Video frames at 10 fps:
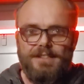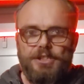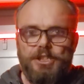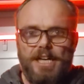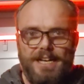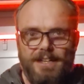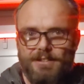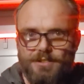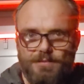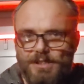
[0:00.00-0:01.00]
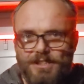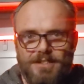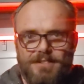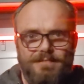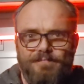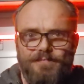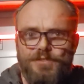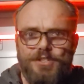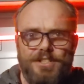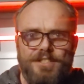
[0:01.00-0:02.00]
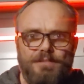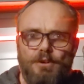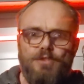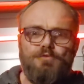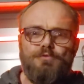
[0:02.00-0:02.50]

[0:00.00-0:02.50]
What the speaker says: shares, which is just the most